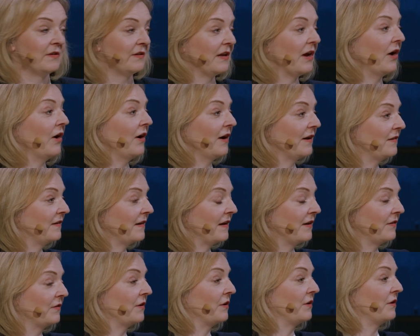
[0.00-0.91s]
the
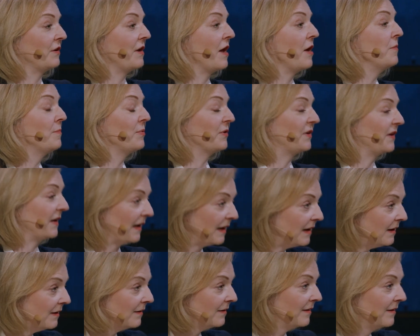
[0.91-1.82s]
idea that
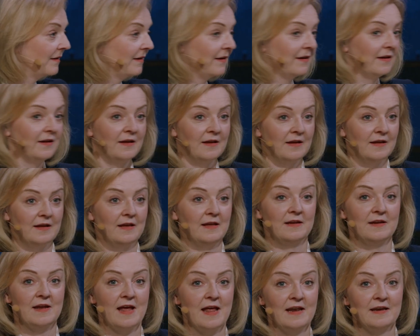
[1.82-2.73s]
nobody
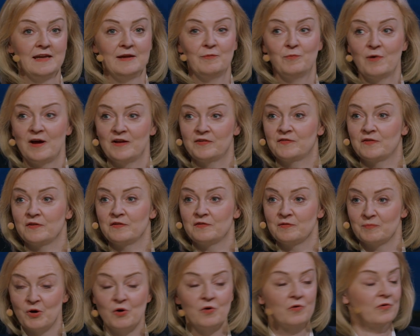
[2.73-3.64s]
in any Western
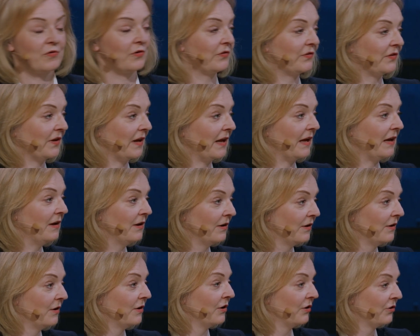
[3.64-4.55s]
democracy
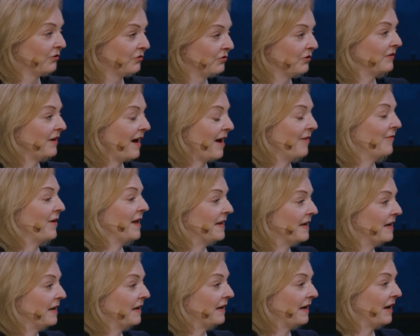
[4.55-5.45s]
should have
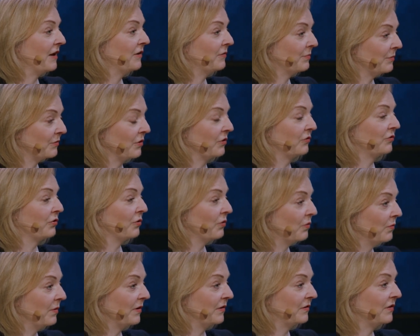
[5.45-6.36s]
any engagement at
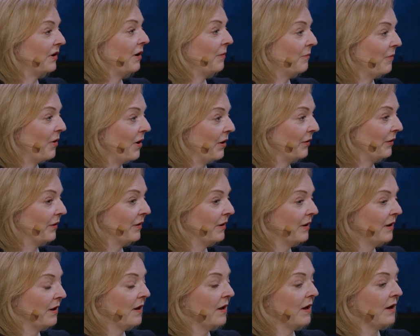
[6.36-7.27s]
all with Taiwan.
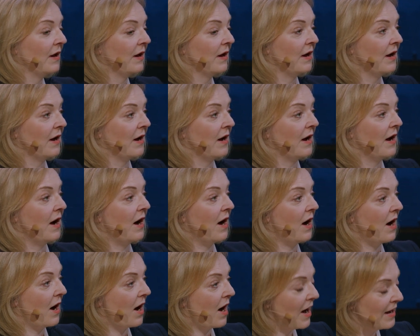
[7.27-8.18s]

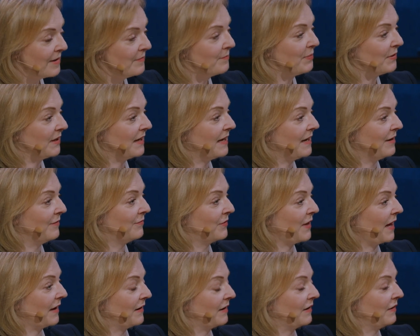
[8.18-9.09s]
I believe
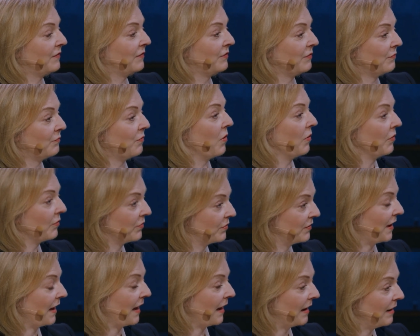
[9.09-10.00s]
that is the wrong
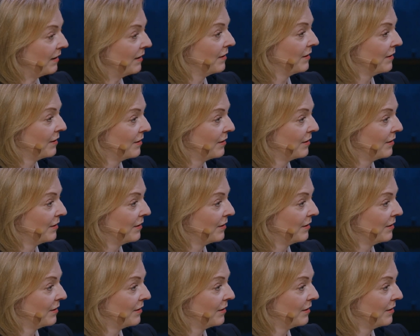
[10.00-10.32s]
thing